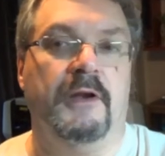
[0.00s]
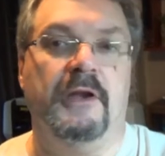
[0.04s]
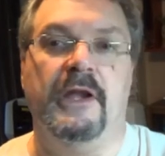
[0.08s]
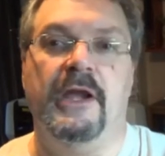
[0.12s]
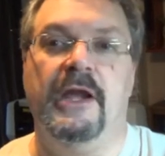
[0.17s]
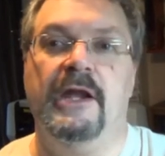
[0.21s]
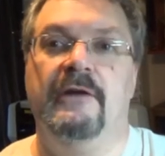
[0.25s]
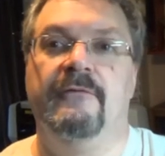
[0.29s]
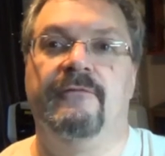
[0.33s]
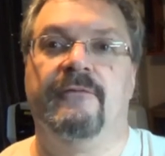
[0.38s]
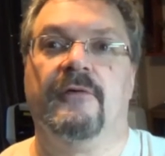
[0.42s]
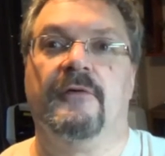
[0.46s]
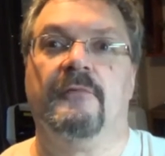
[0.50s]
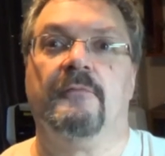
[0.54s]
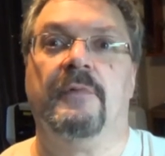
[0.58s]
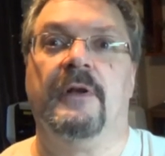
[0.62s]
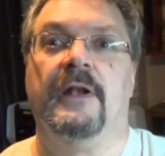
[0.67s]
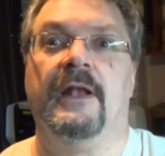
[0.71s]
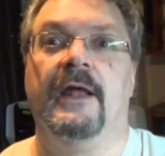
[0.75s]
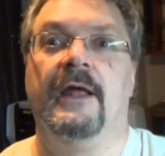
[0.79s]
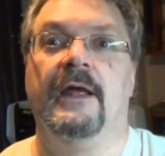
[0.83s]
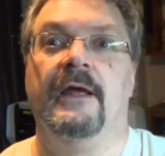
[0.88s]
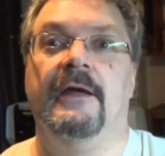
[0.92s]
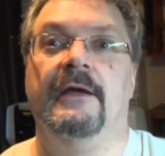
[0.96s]
need for
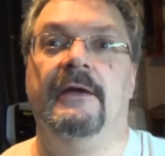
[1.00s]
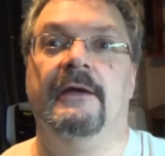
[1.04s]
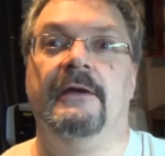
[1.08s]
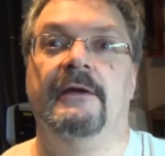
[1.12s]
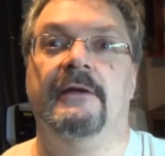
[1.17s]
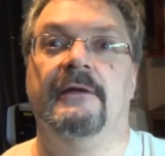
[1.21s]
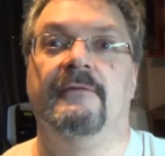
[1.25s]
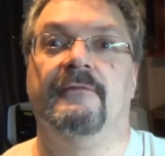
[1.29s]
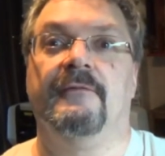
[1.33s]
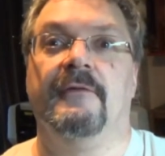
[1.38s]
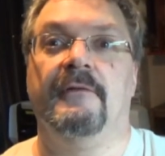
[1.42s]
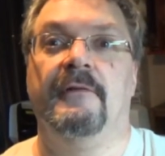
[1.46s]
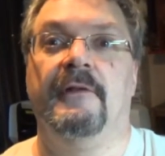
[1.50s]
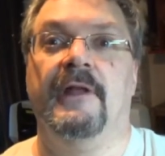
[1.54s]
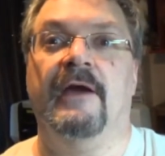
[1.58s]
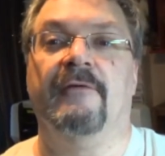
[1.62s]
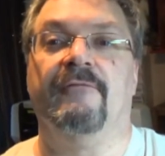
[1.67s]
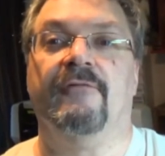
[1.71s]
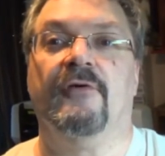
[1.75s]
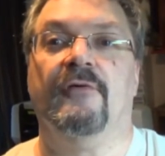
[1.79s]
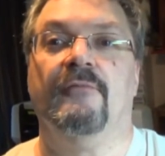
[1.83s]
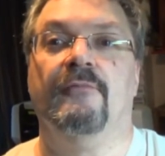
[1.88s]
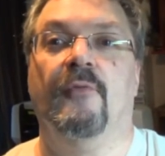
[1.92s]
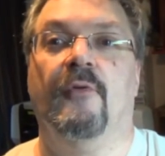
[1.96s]
play is never